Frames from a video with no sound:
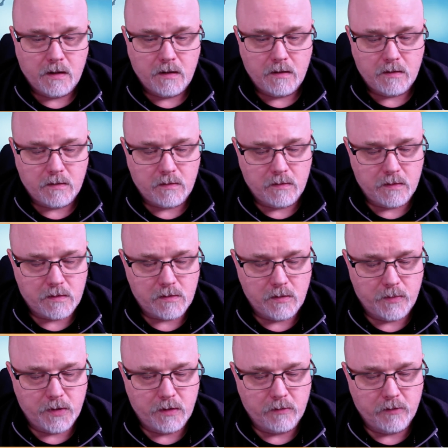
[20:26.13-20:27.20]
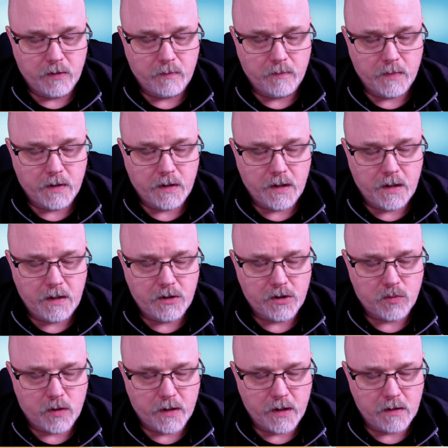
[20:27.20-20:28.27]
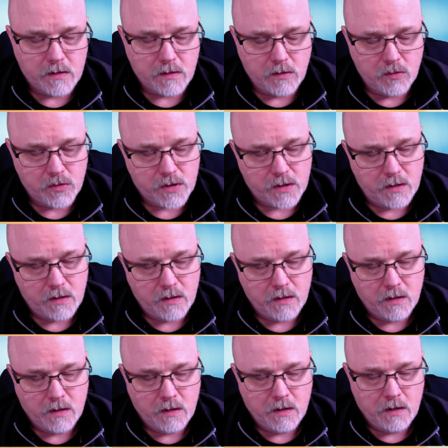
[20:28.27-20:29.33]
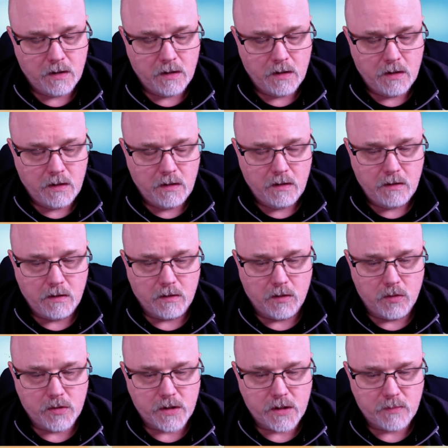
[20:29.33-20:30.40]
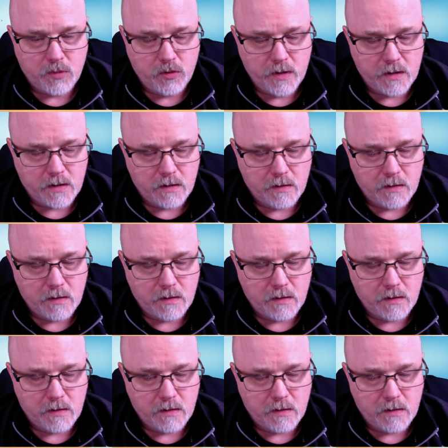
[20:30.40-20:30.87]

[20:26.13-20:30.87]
So let's loop a little bit. Again, just want to get as close, the closest point,